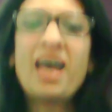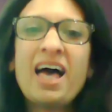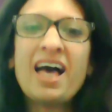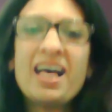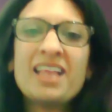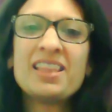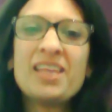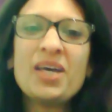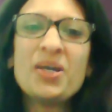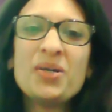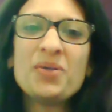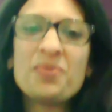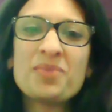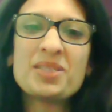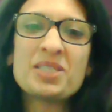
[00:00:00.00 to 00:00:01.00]
Hello,
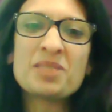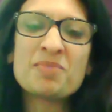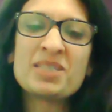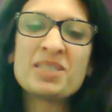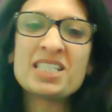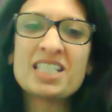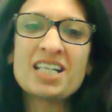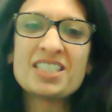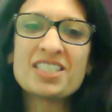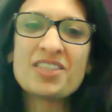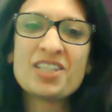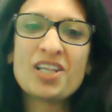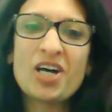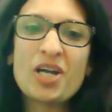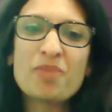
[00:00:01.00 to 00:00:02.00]
this is Mrs. Hunt in
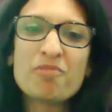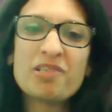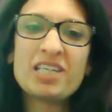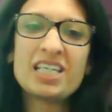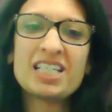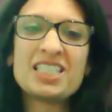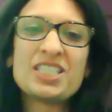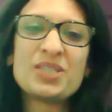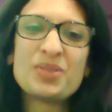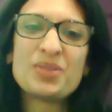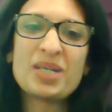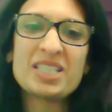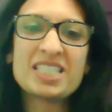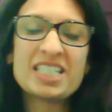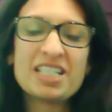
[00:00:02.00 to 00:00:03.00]
the library, continuing
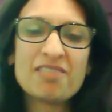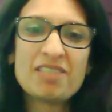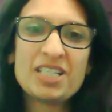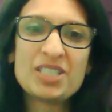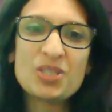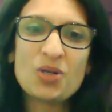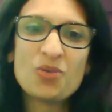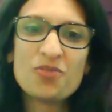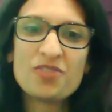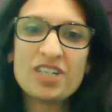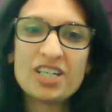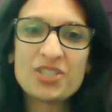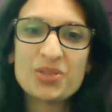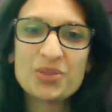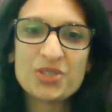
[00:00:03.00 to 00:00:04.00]
our series of
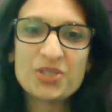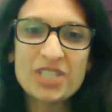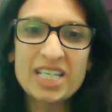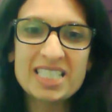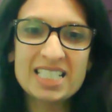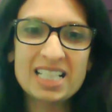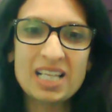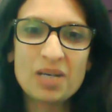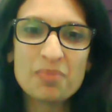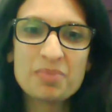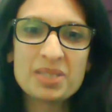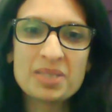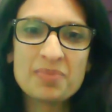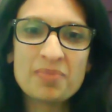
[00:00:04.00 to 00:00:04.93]
virtual chess clubs.